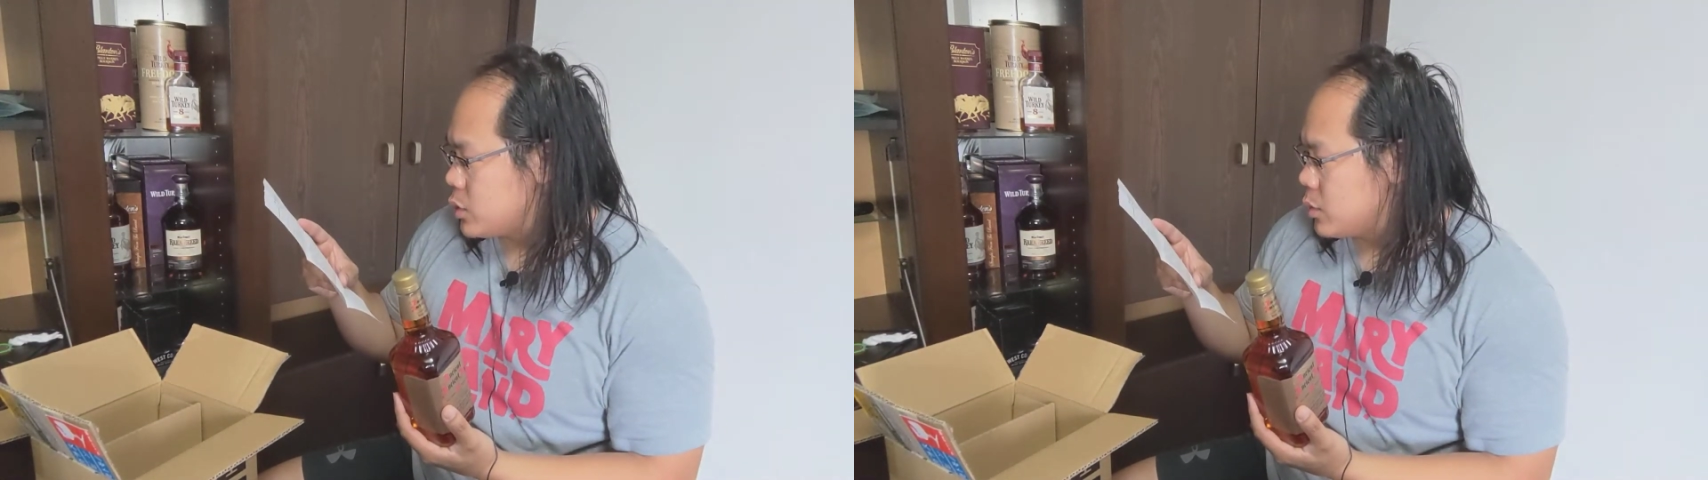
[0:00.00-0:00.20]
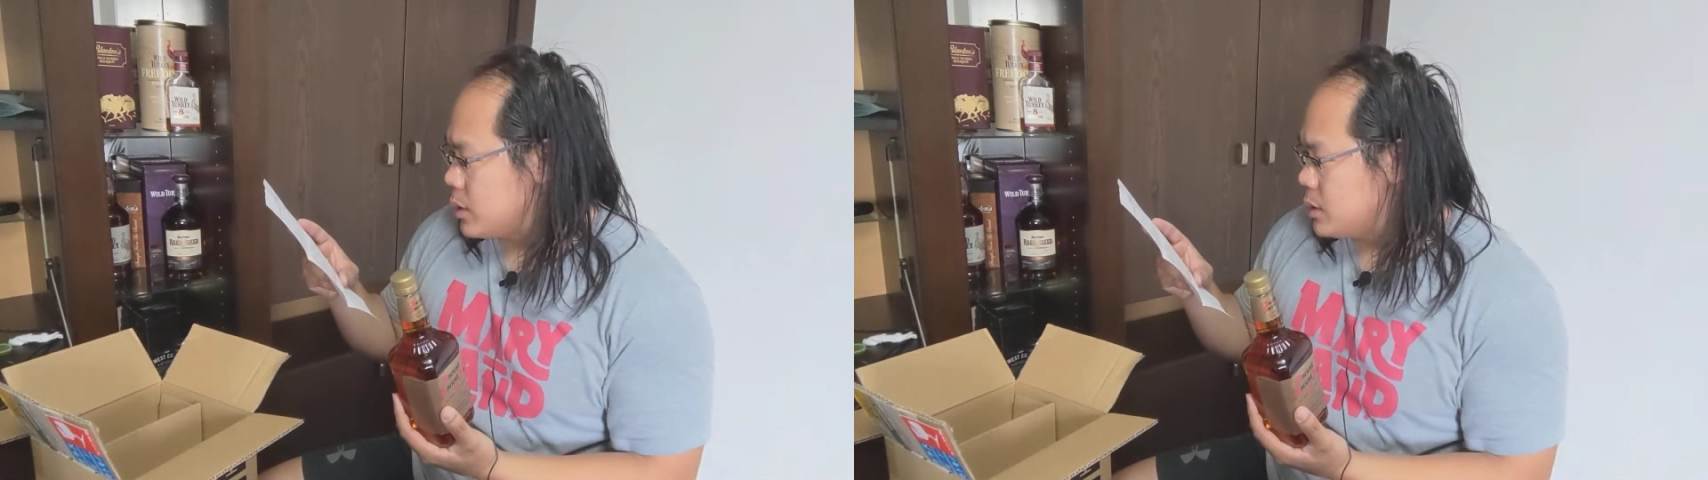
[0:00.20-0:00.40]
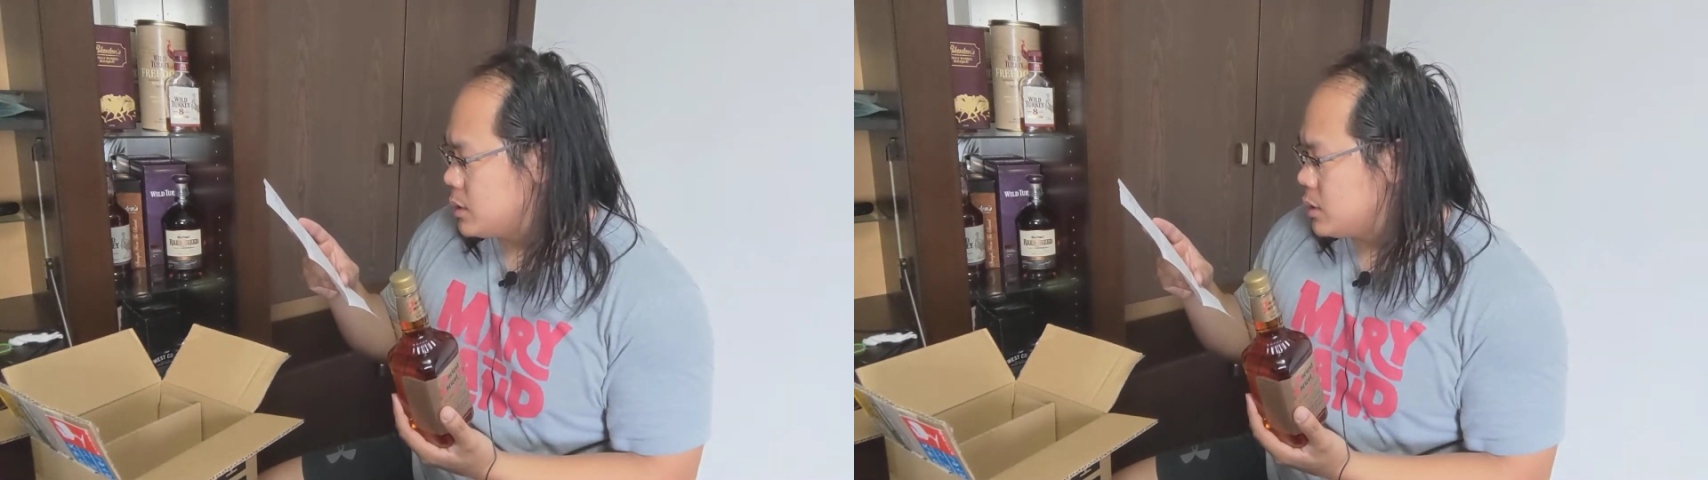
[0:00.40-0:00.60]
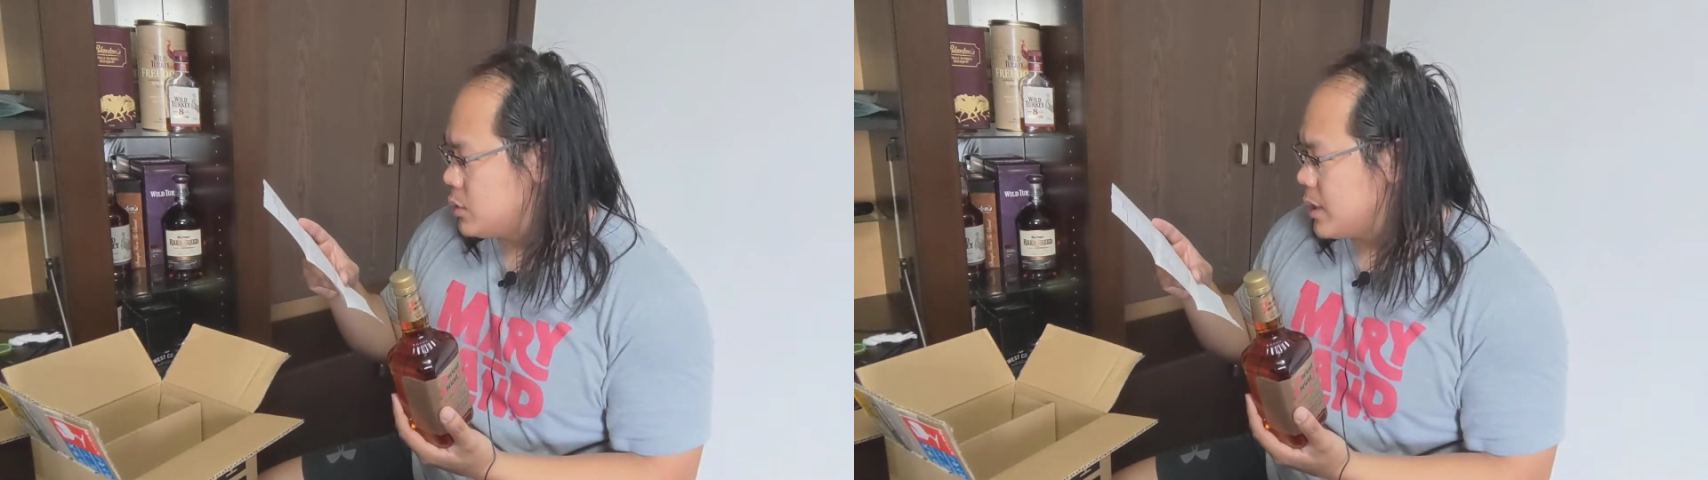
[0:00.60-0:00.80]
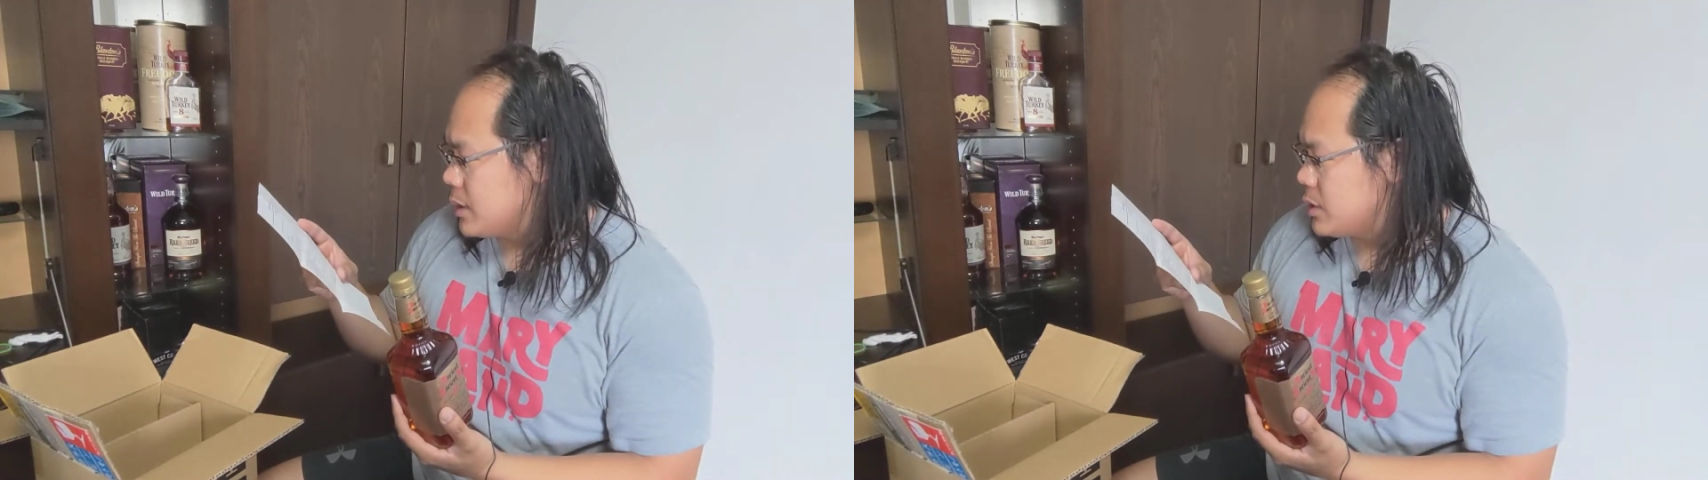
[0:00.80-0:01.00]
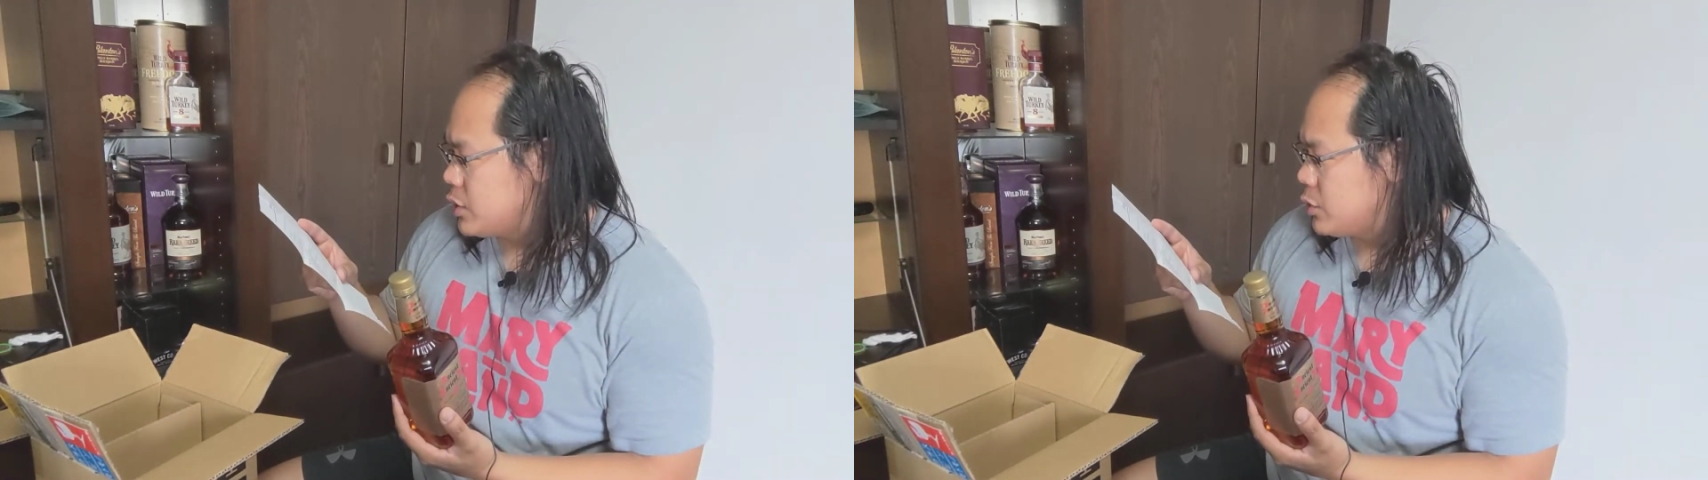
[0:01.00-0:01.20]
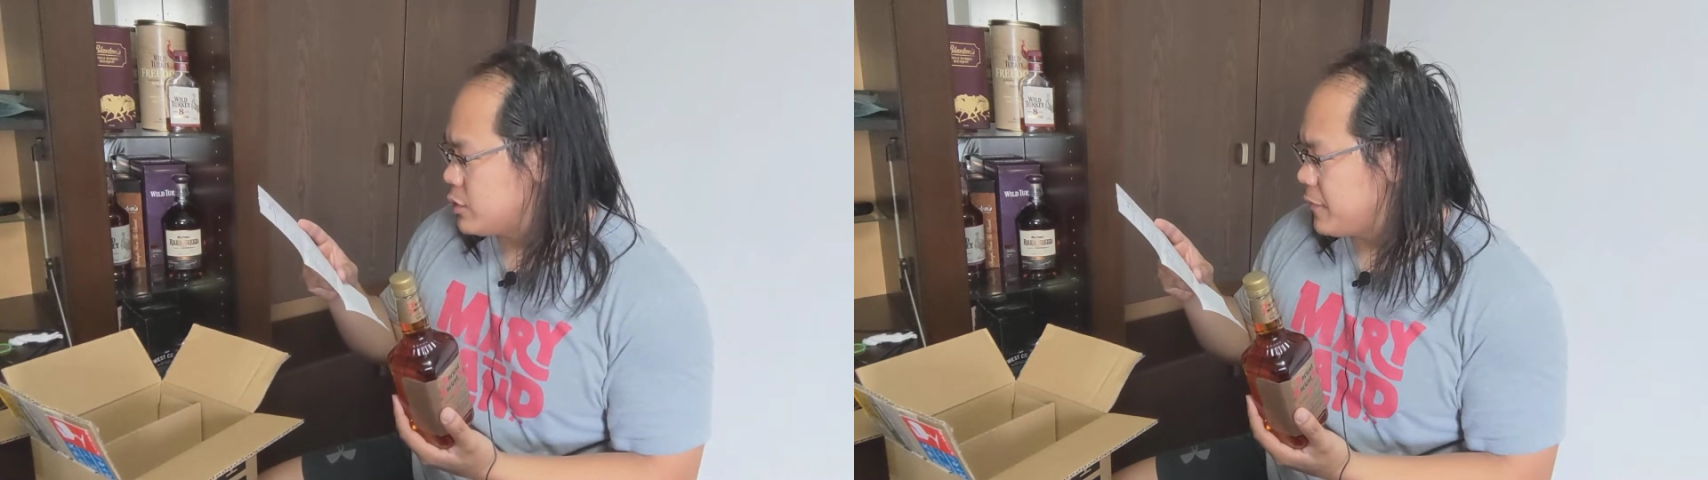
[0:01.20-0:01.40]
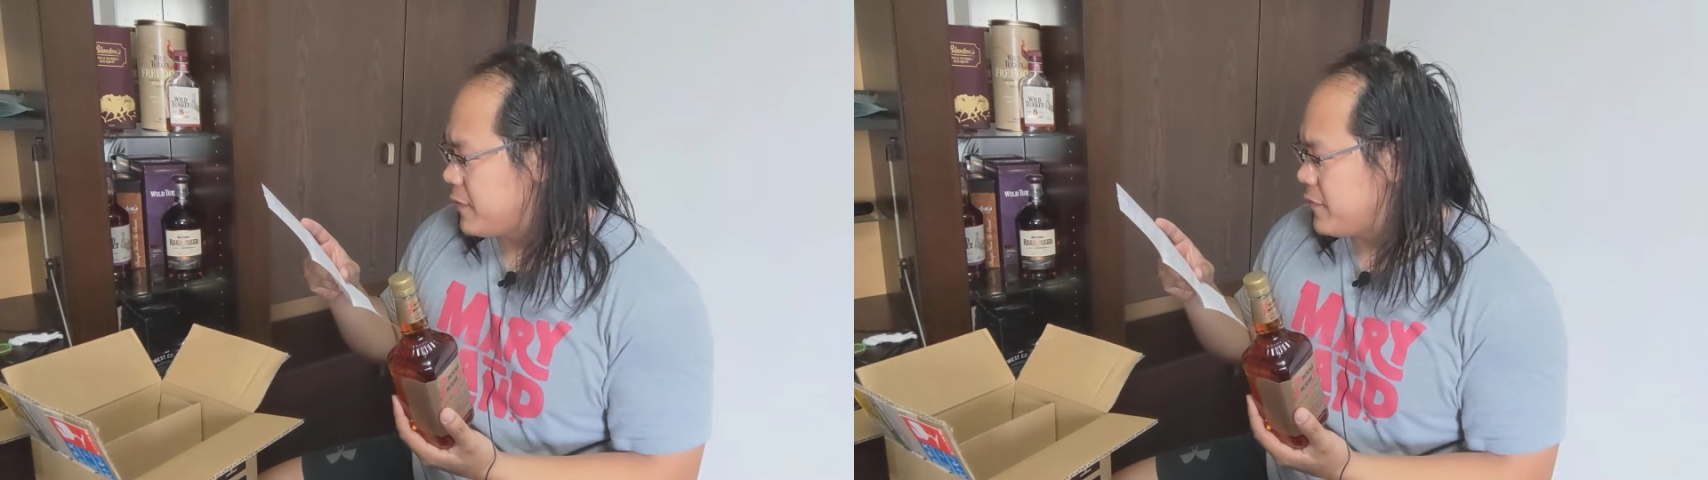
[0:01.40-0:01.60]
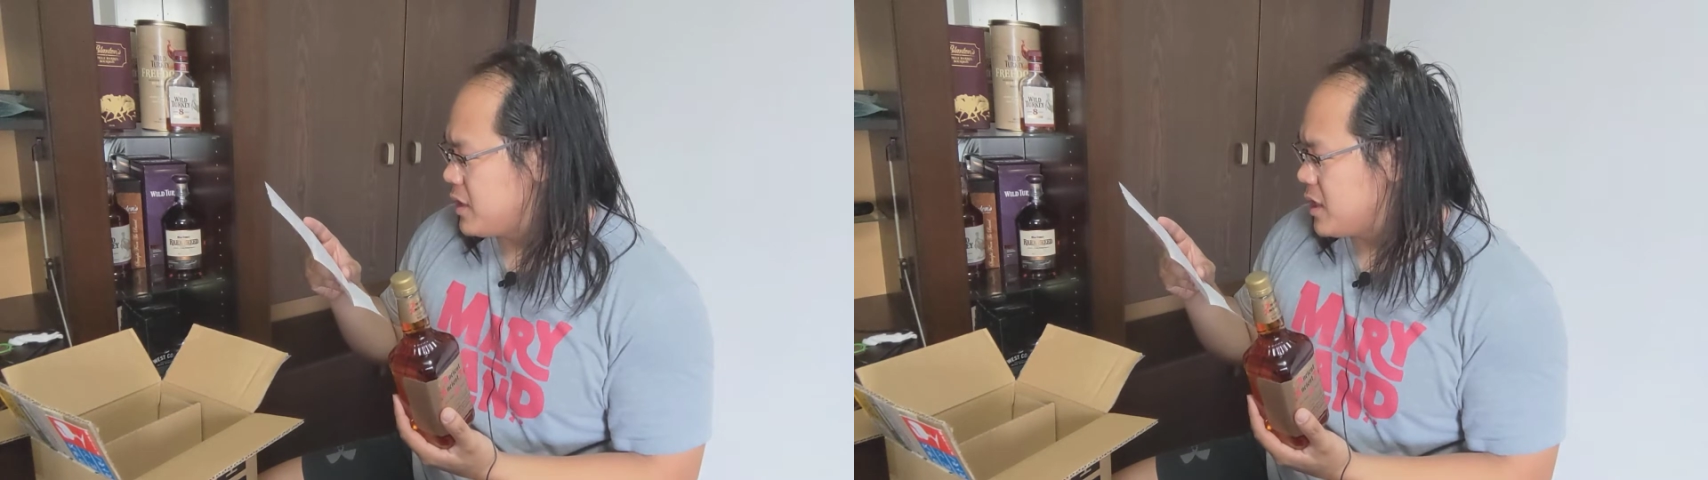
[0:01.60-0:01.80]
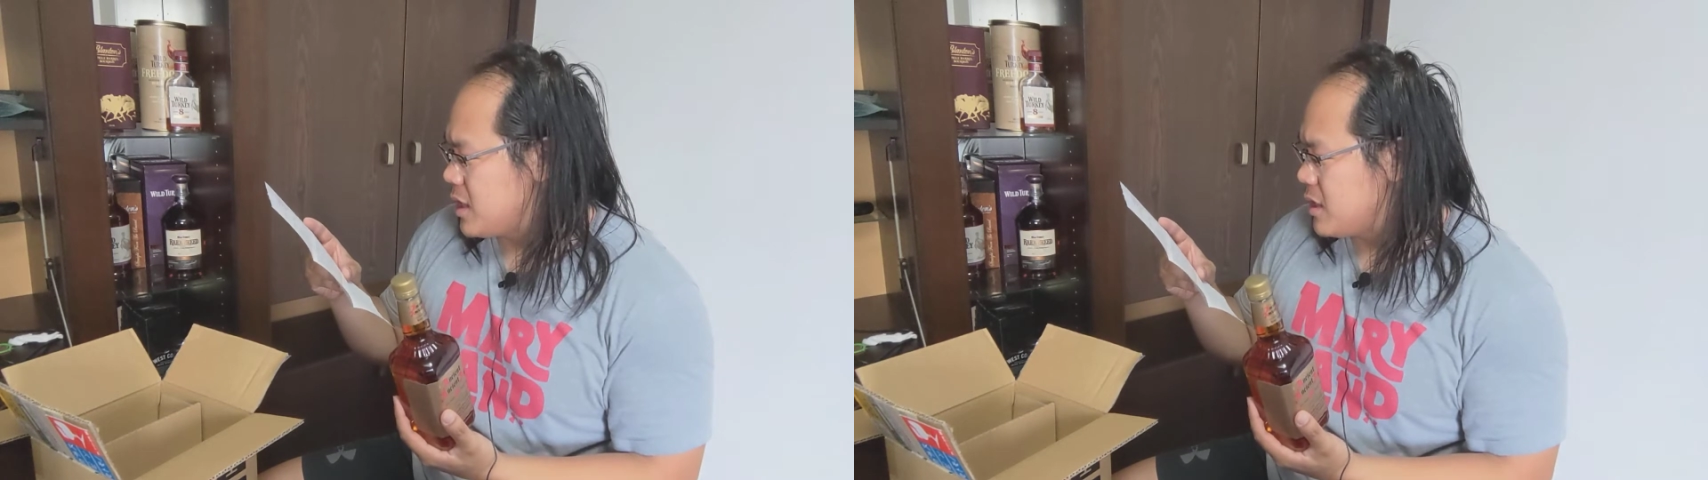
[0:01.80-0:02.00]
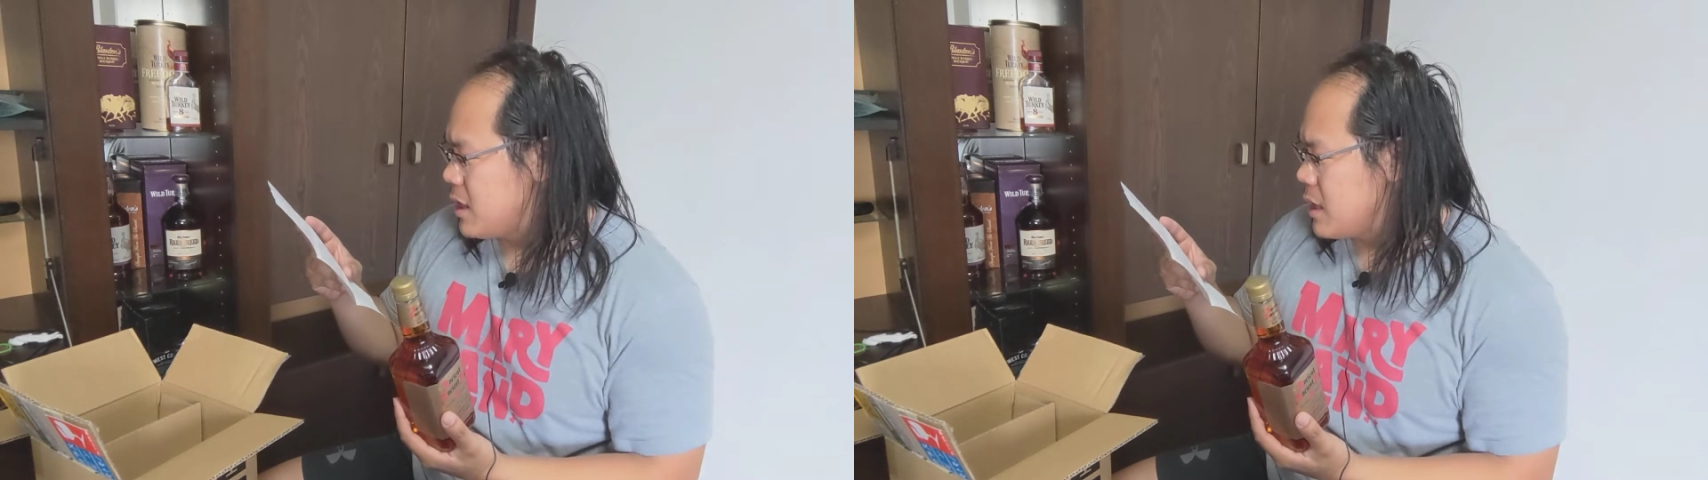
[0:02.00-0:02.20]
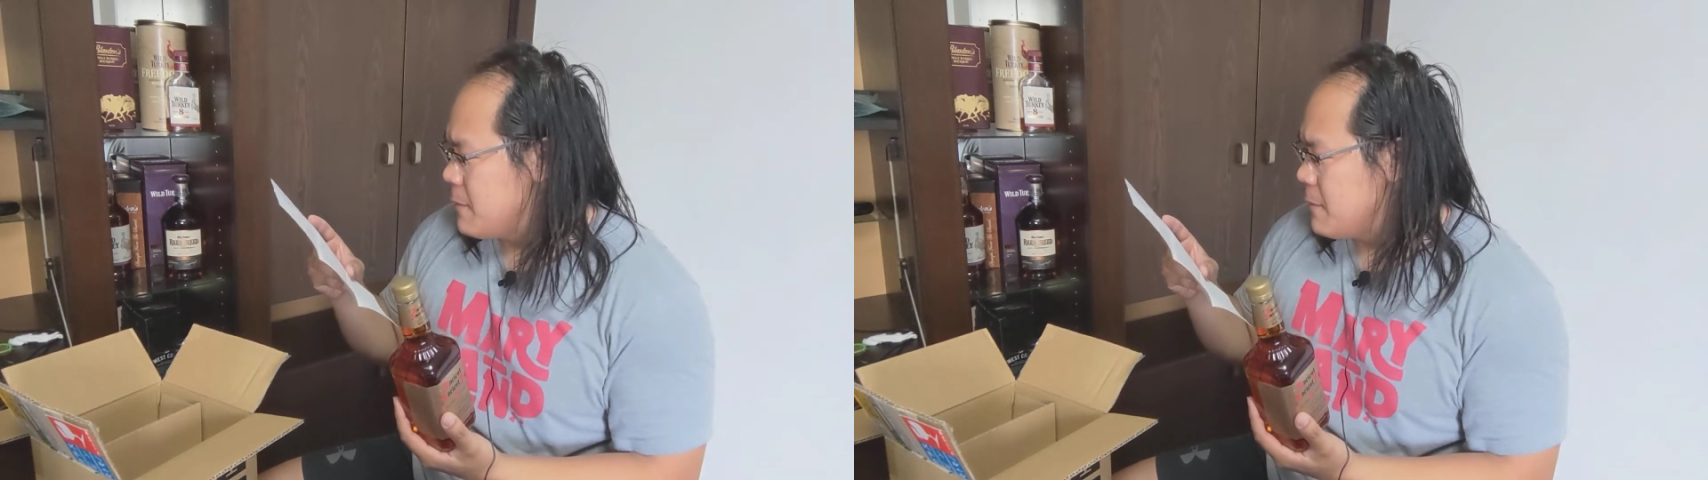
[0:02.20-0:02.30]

2,250 yen.